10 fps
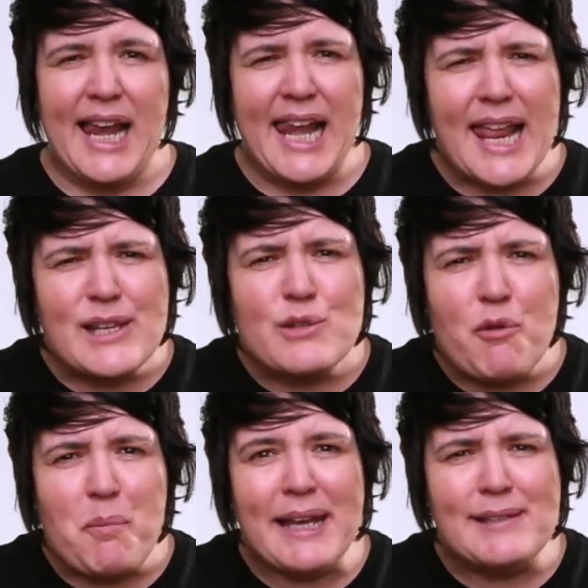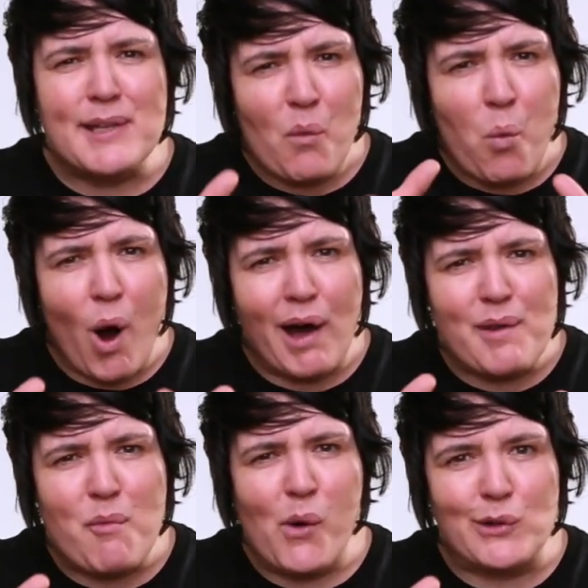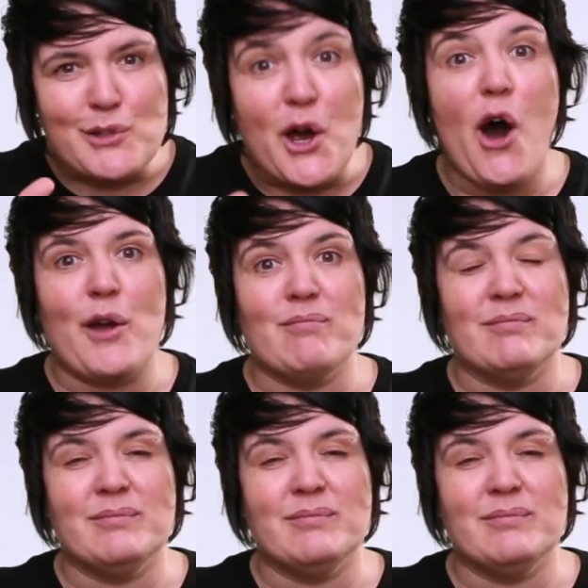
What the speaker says: Let's repeat it one more time.